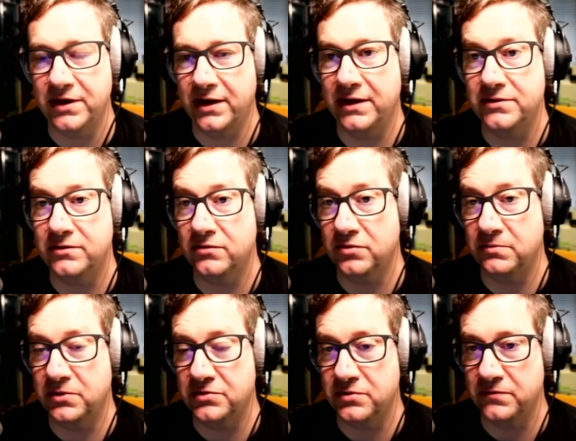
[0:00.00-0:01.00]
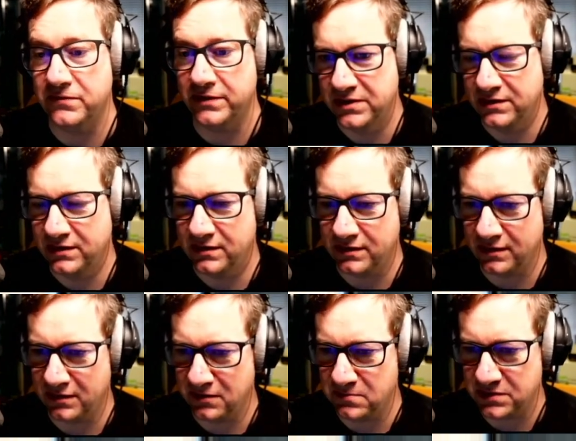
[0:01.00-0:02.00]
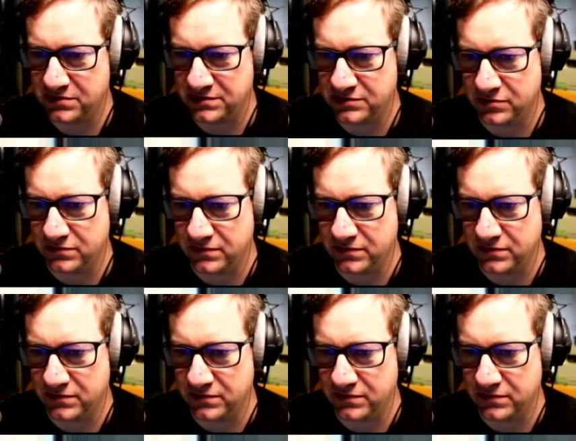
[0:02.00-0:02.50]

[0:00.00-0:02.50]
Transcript: handle on the bottom of it because it's sort of